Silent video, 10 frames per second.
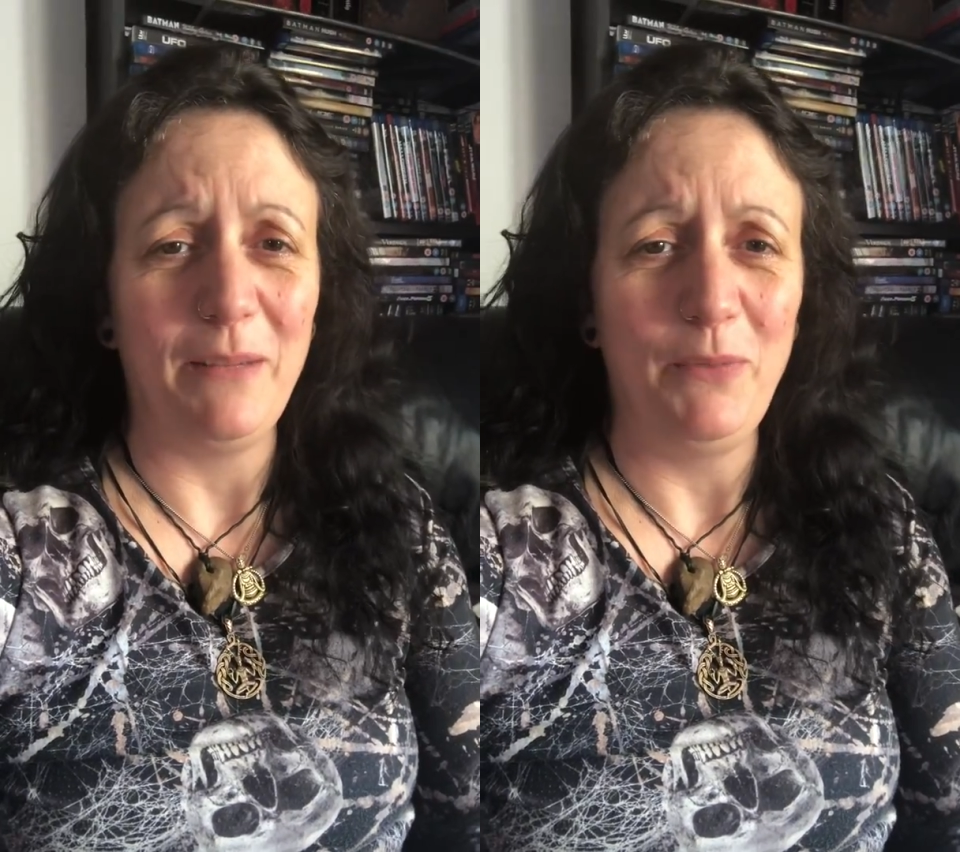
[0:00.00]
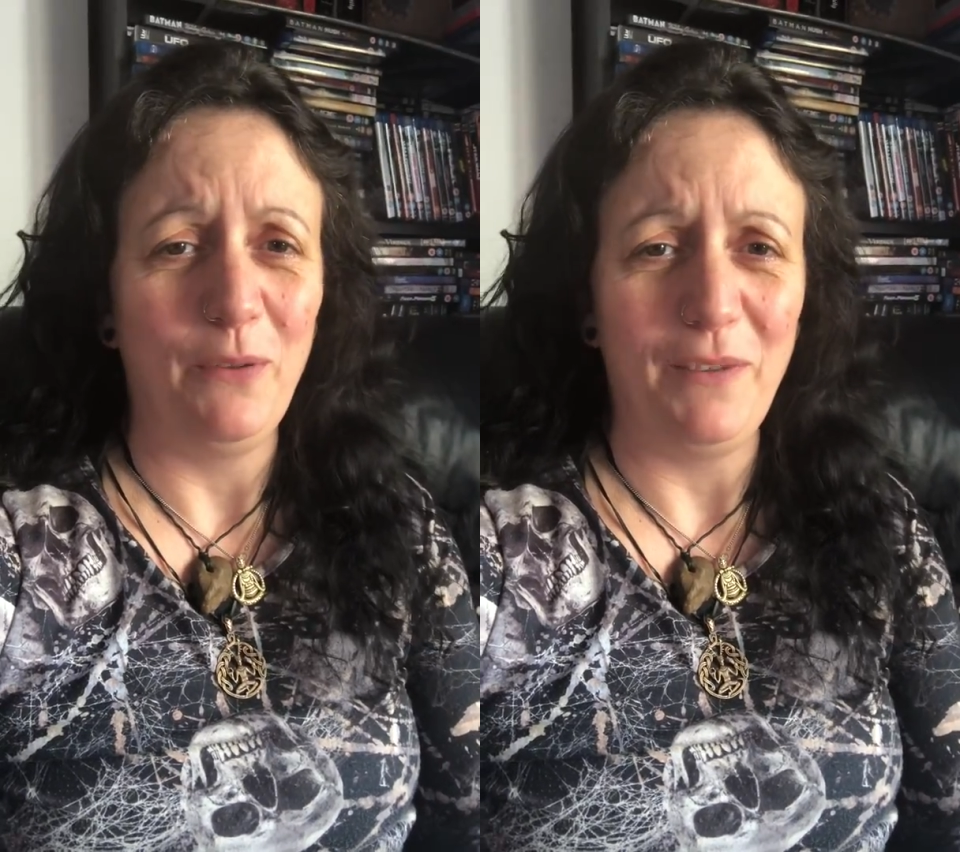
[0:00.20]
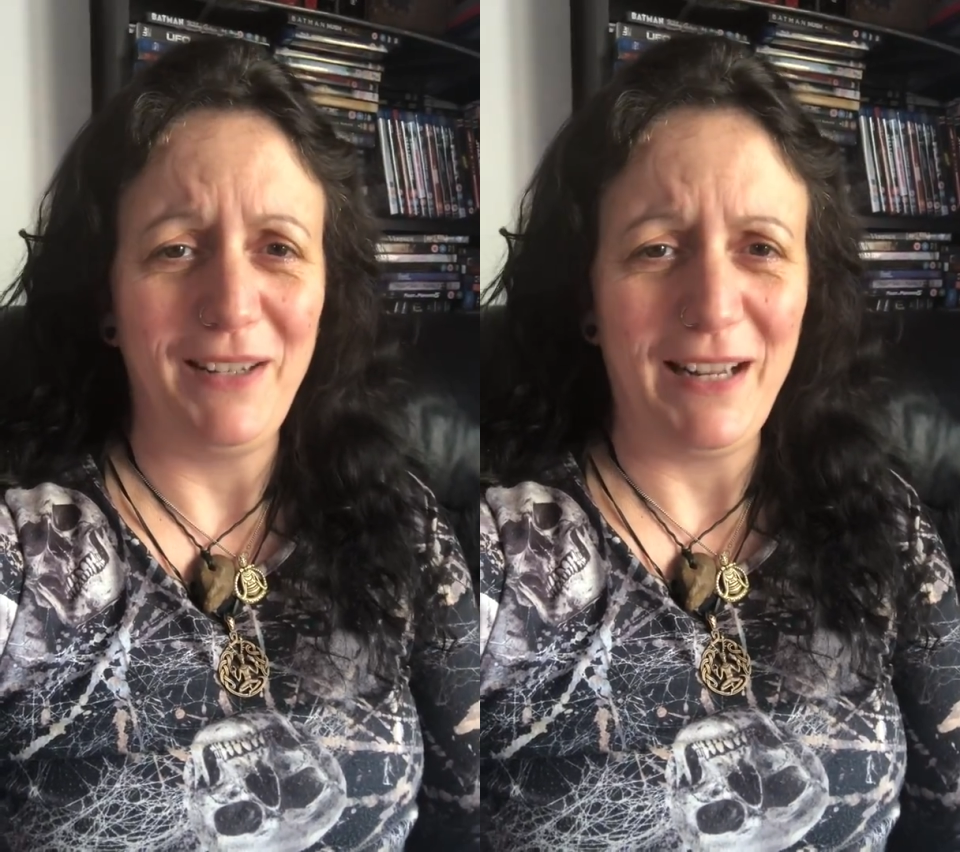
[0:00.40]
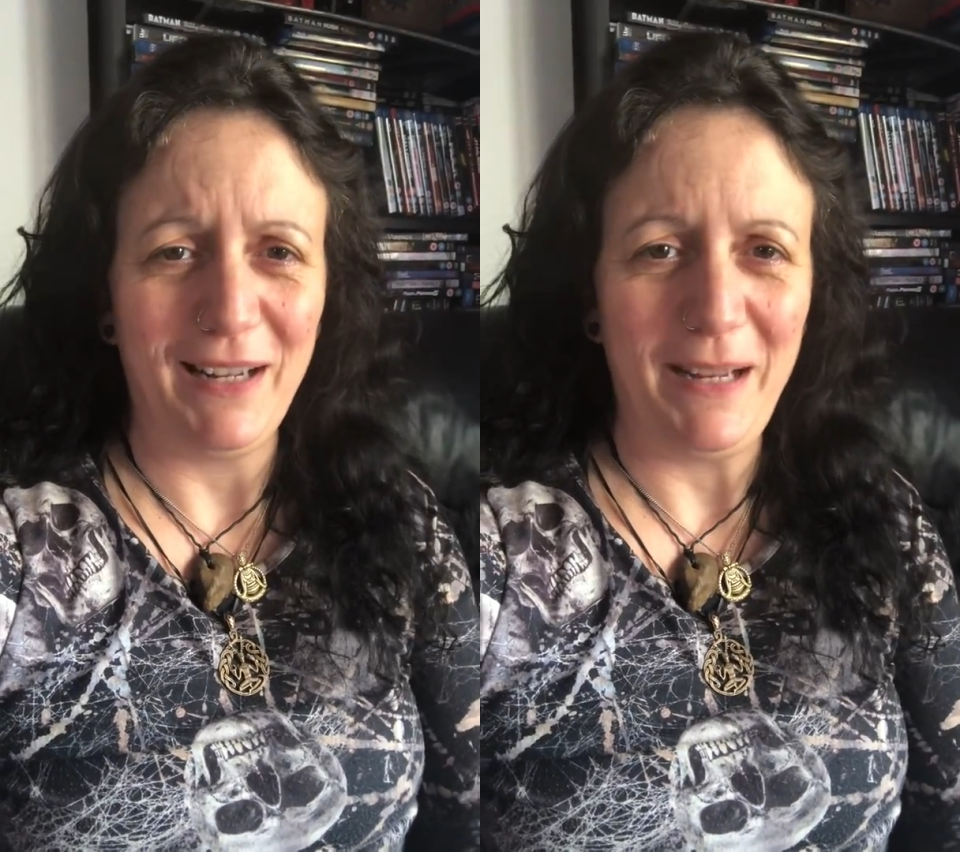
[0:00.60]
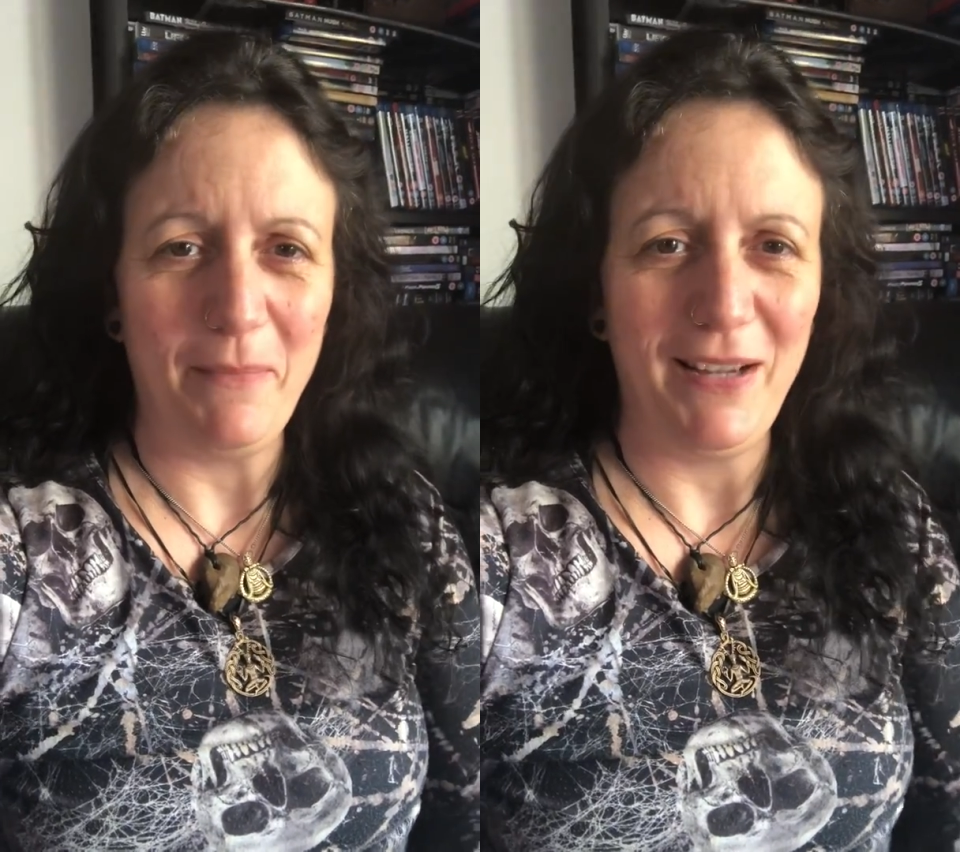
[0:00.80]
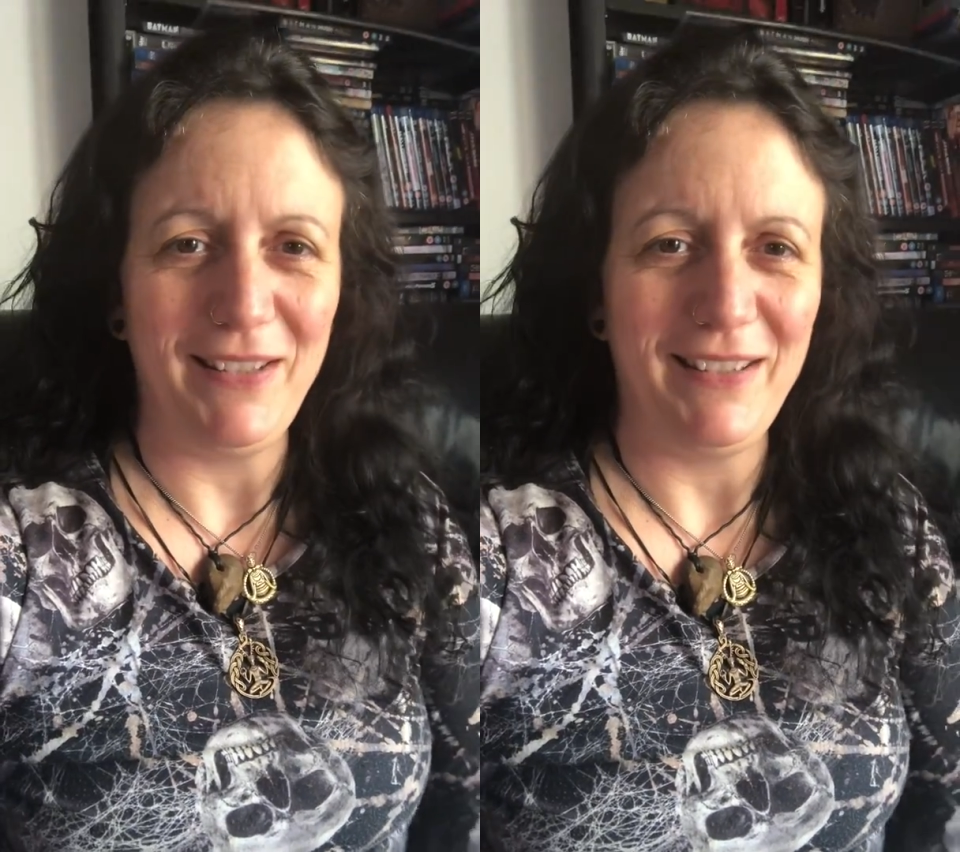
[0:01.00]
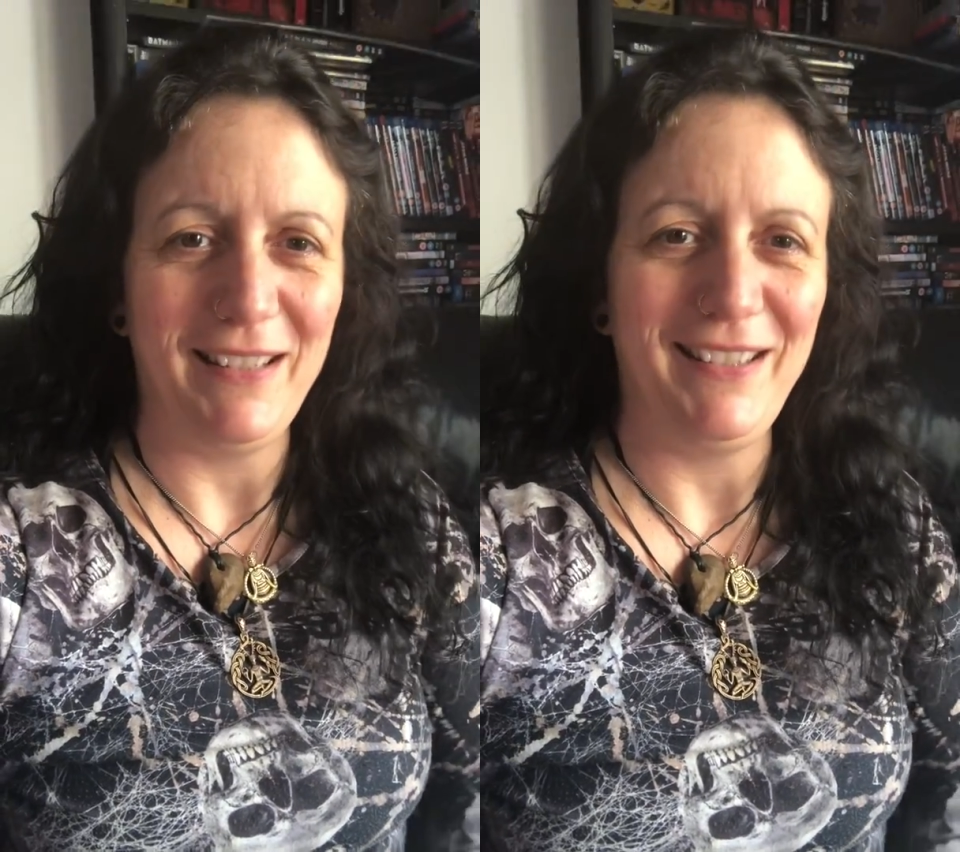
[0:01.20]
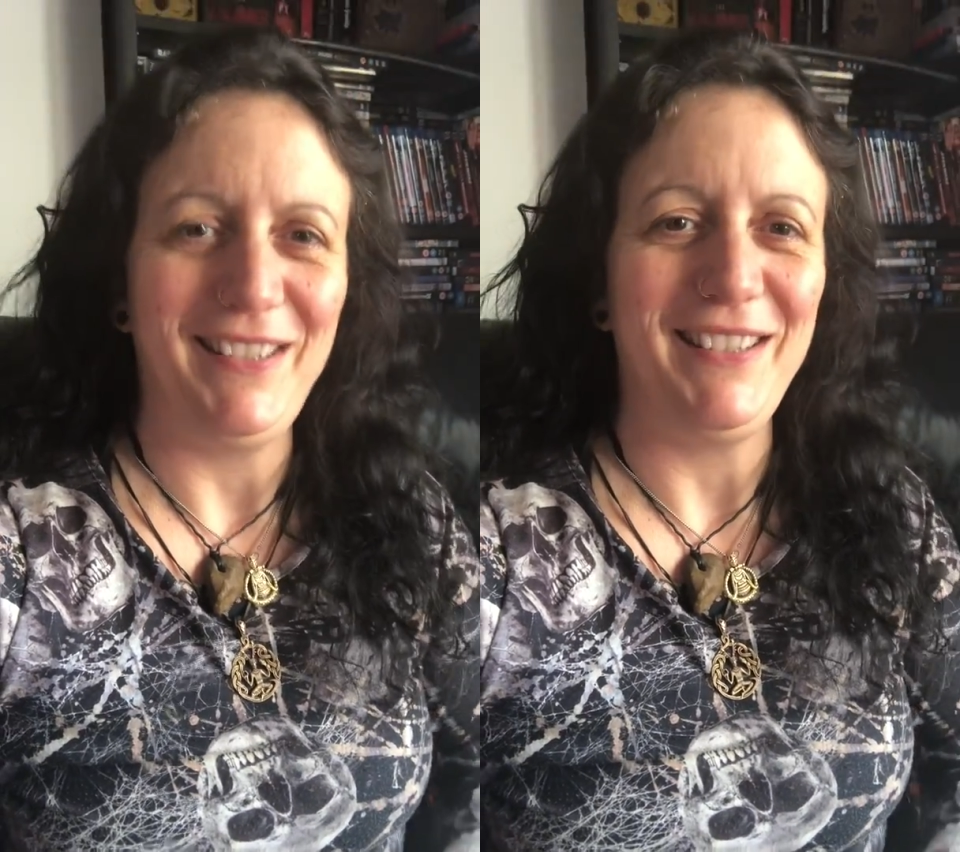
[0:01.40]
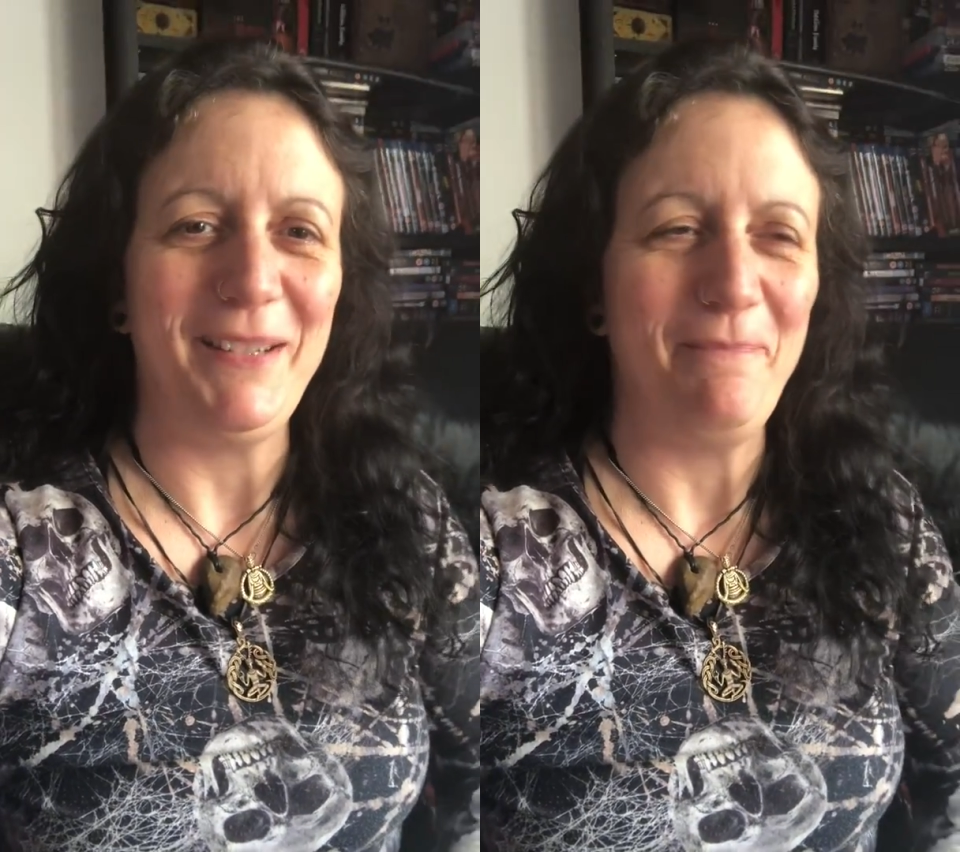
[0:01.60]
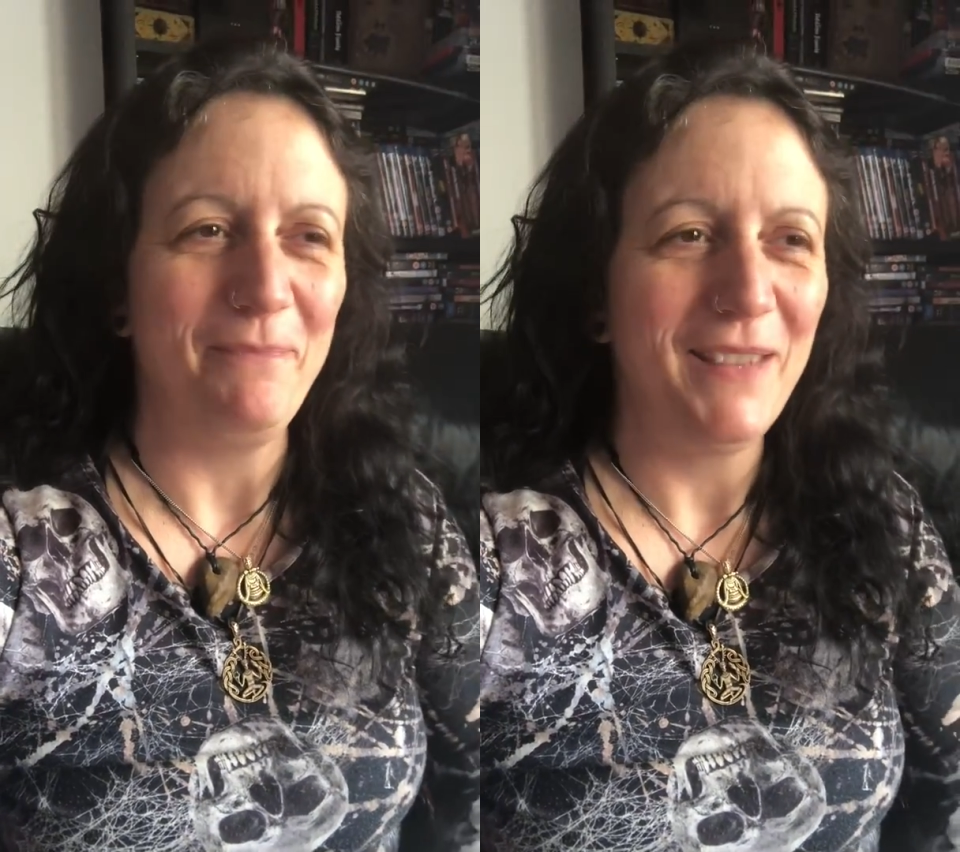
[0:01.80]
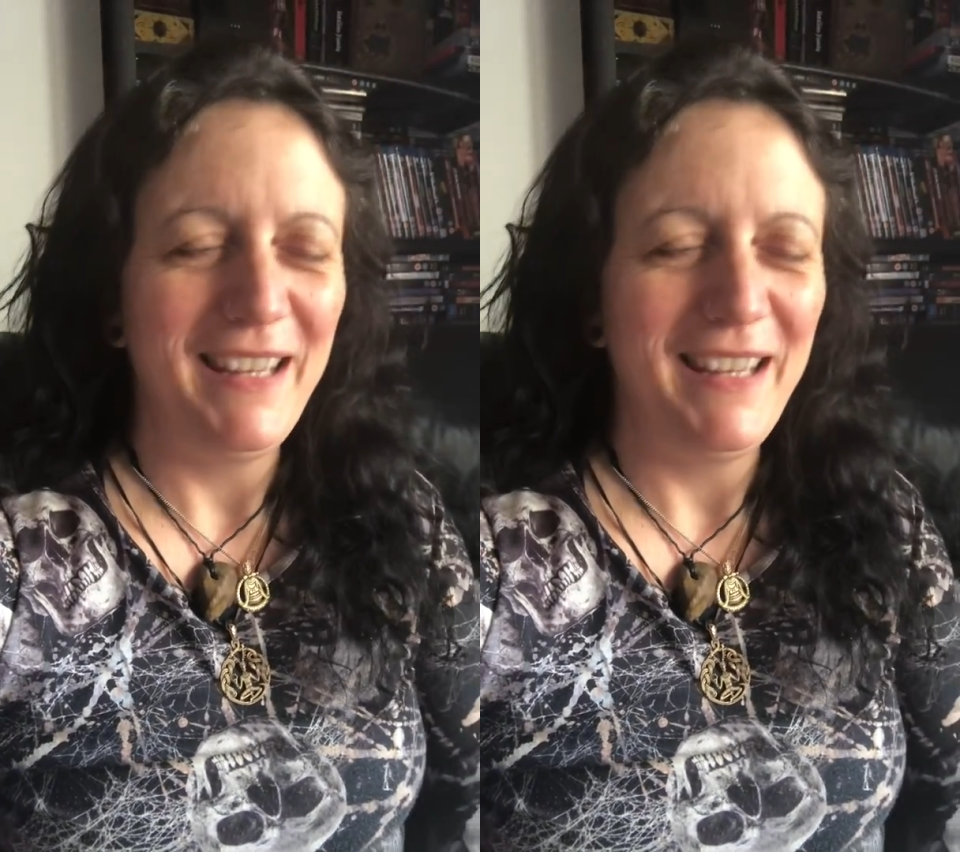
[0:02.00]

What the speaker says: I'm not very technically minded, and